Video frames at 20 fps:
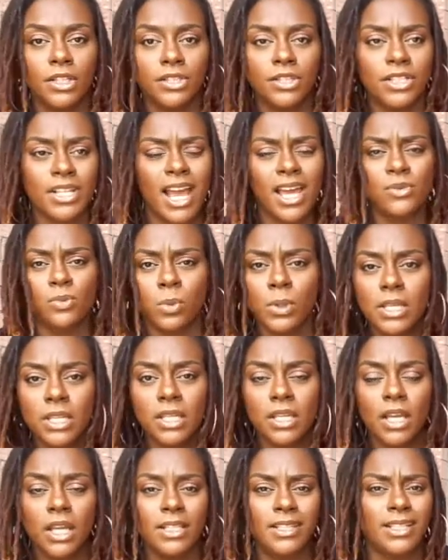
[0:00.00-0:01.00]
You're not weak.
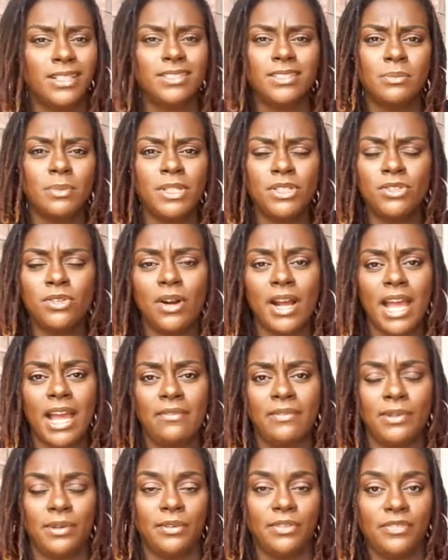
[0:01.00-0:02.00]
That doesn't mean you don't
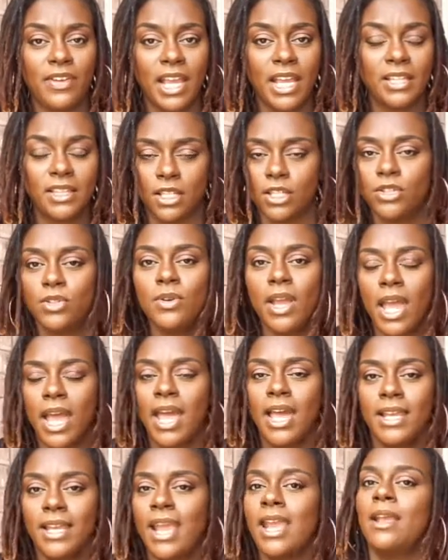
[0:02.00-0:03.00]
have no faith. You
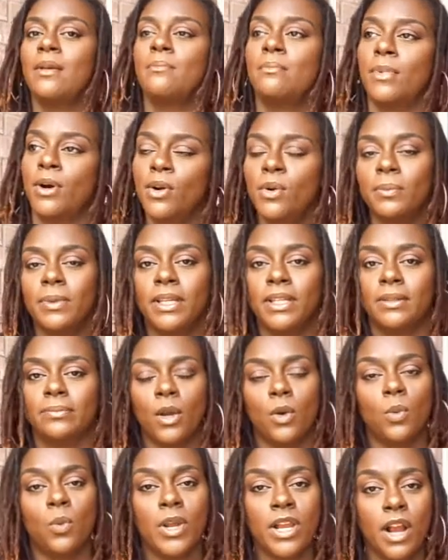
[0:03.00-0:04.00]
had a moment.
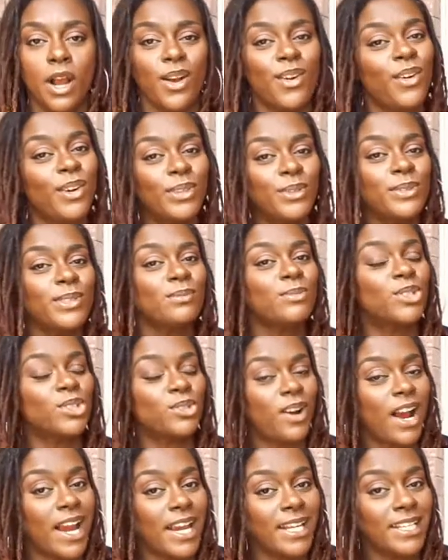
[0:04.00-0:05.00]
We are going through some
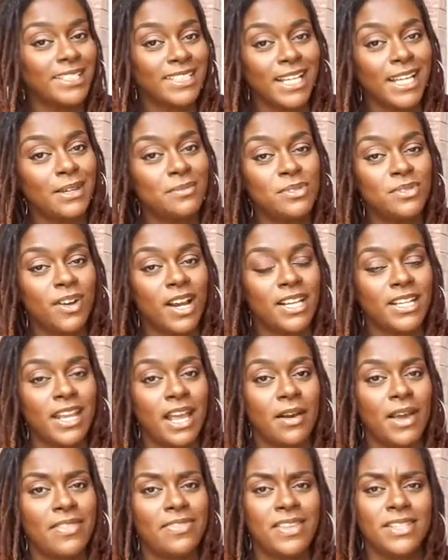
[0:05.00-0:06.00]
trying times right
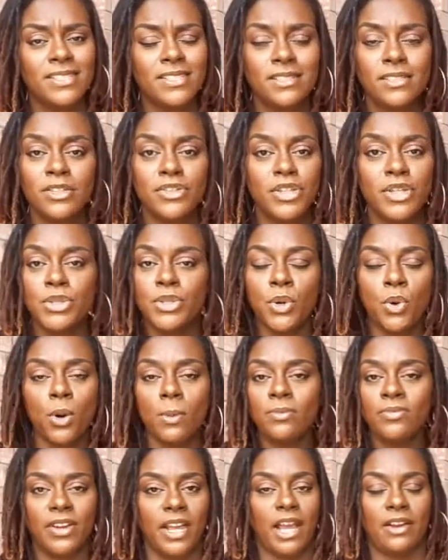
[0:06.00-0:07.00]
now, and this isn't the
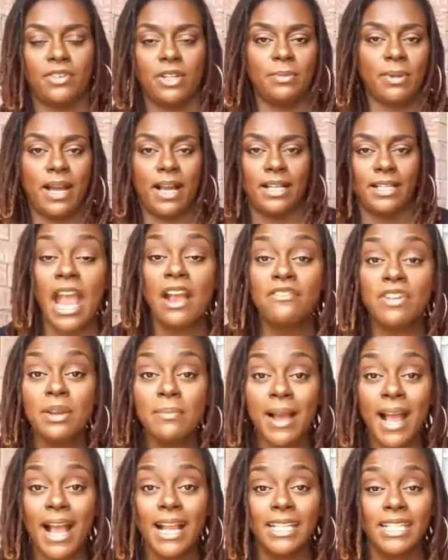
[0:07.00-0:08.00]
norm for everybody.
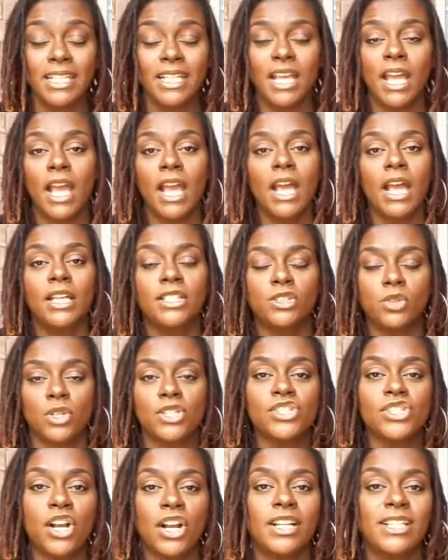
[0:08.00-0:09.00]
Everybody, to a
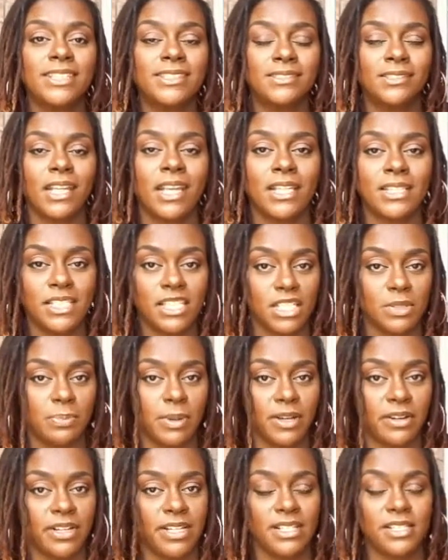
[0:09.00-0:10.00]
certain extent, is
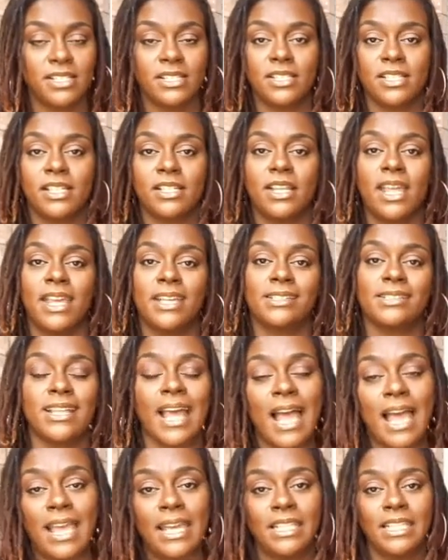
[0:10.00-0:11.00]
experiencing
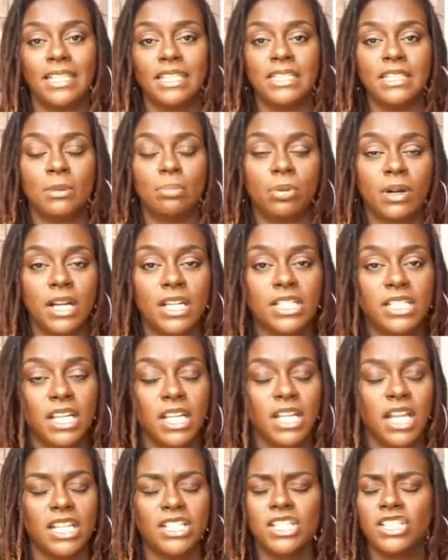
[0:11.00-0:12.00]
anxiety,
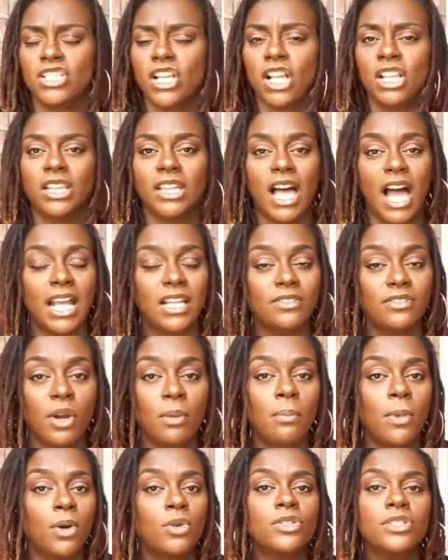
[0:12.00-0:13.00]
depression, and just a lot of
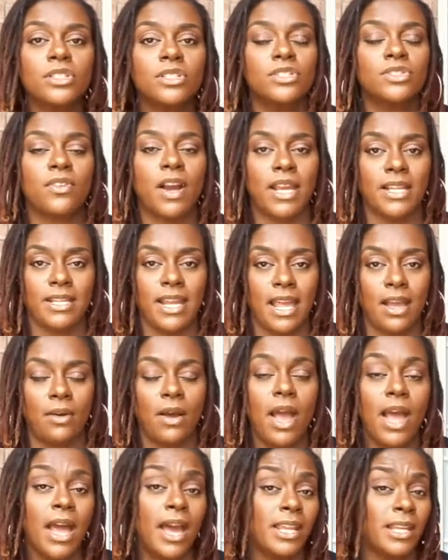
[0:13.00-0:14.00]
emotions right now.
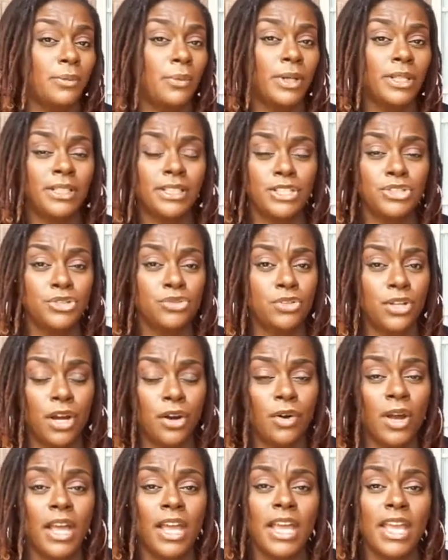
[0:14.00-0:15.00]
And I want to let you
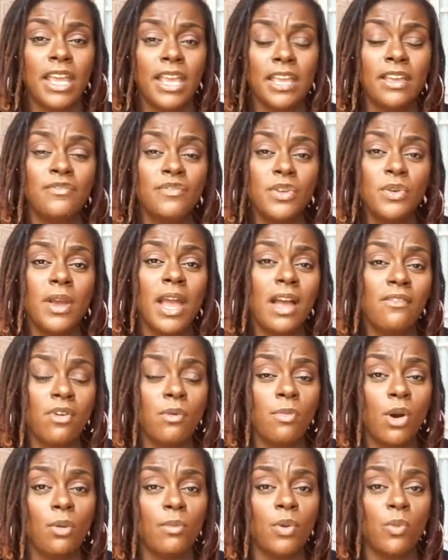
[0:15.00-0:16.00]
know, if you have
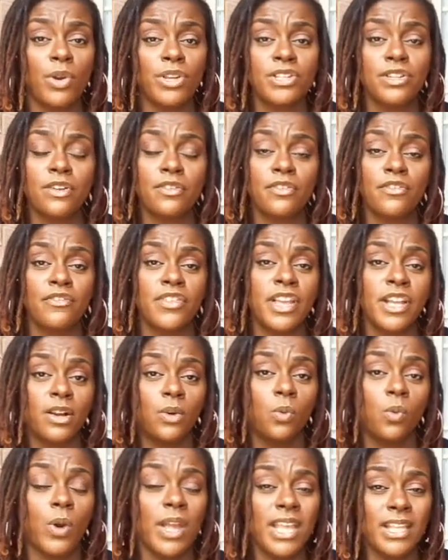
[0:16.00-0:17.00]
a moment where your
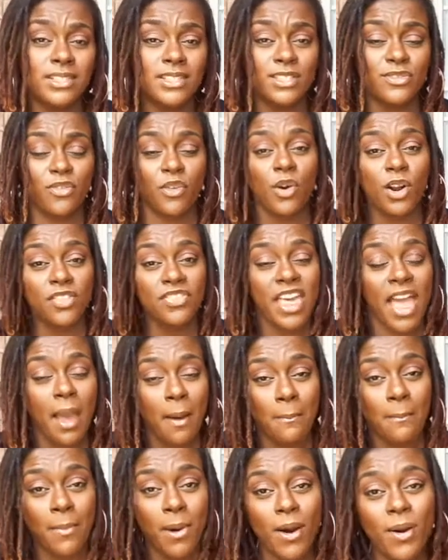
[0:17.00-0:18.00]
fear wins for
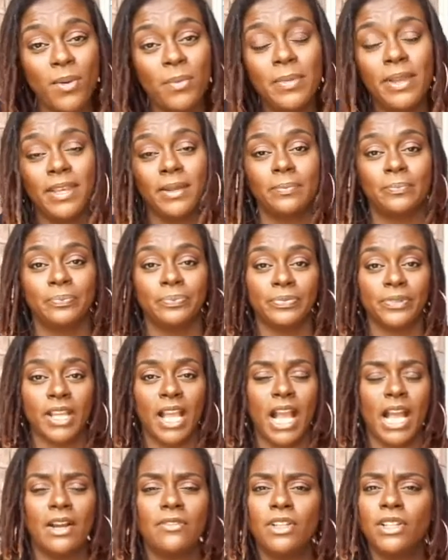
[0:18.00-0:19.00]
that moment,
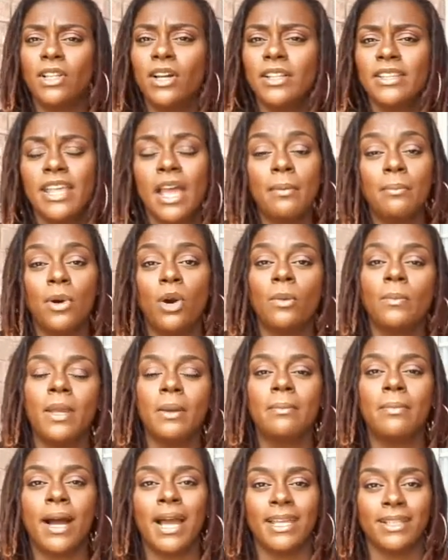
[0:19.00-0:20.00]
however long that
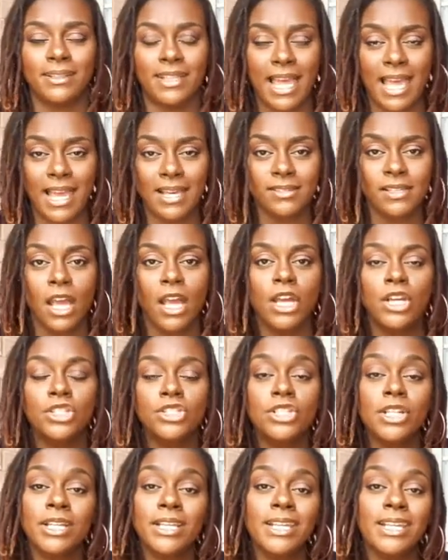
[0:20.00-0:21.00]
moment might last,
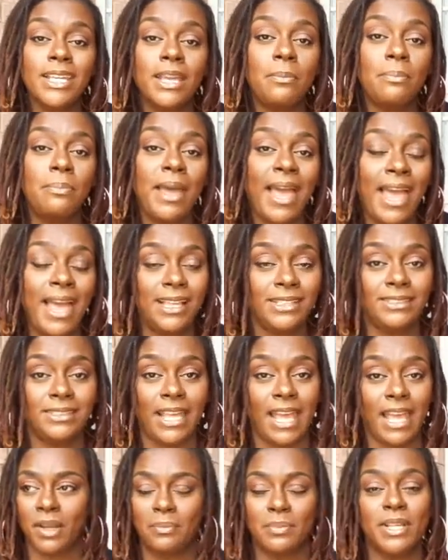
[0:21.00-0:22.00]
you're going to get past
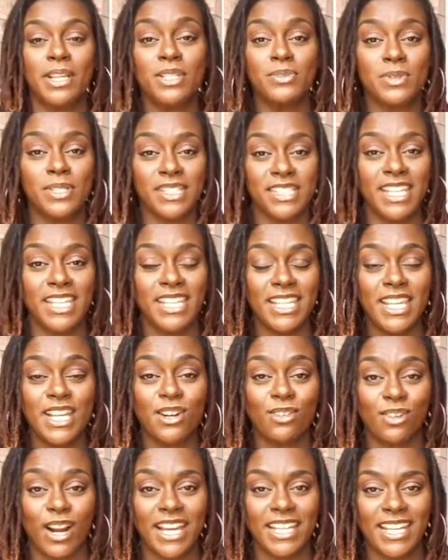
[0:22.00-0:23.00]
that because we're sitting
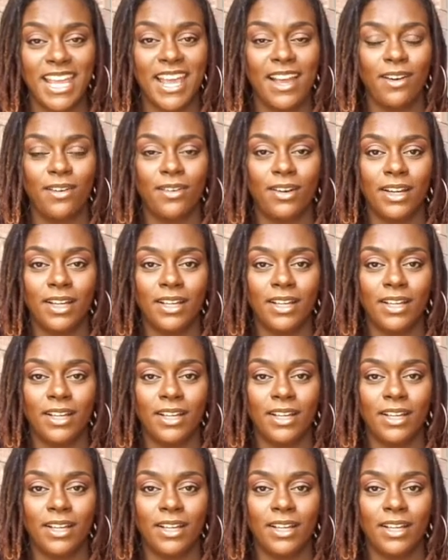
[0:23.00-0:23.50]
here right now.